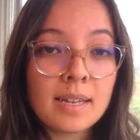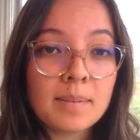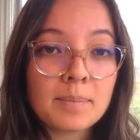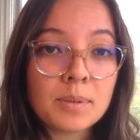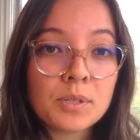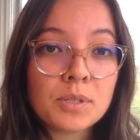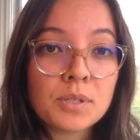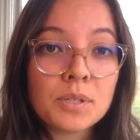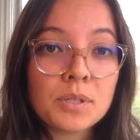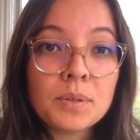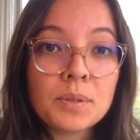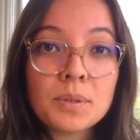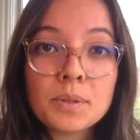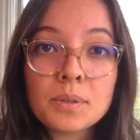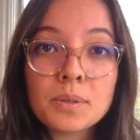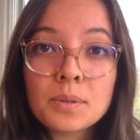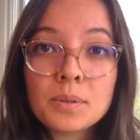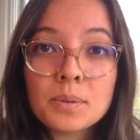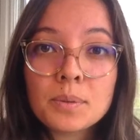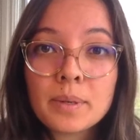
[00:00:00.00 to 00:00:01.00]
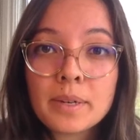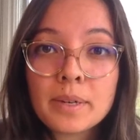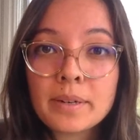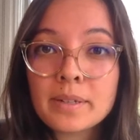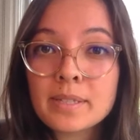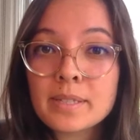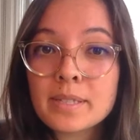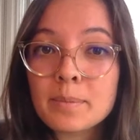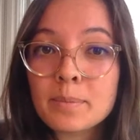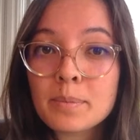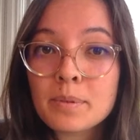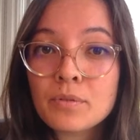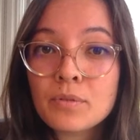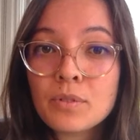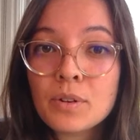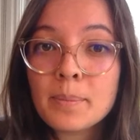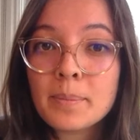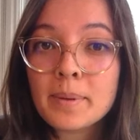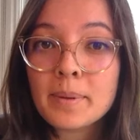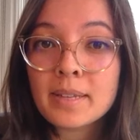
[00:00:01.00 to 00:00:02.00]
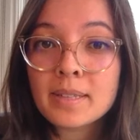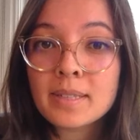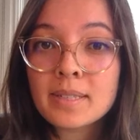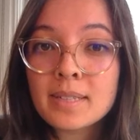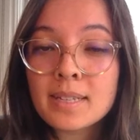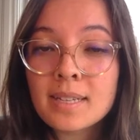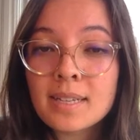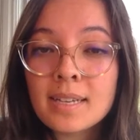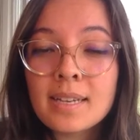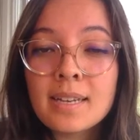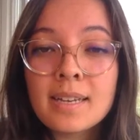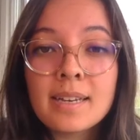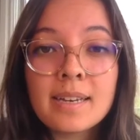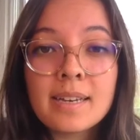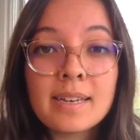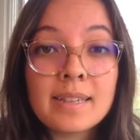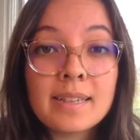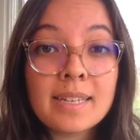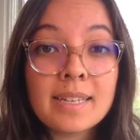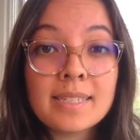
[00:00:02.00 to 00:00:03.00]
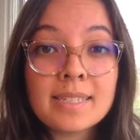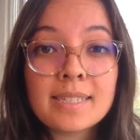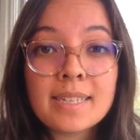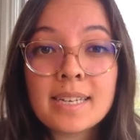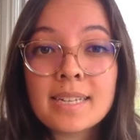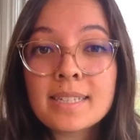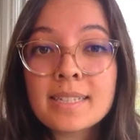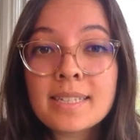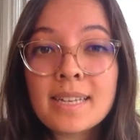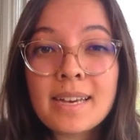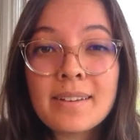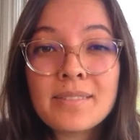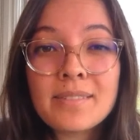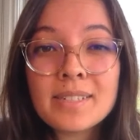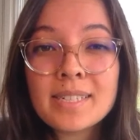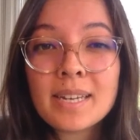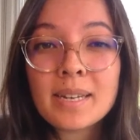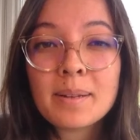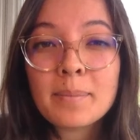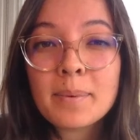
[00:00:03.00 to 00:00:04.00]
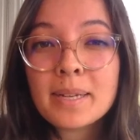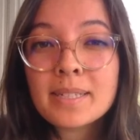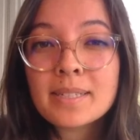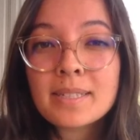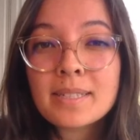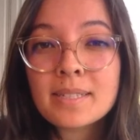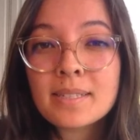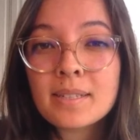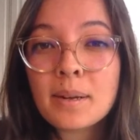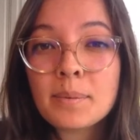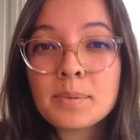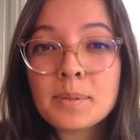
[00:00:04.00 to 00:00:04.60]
Number 2, queries are performant. These days, every database is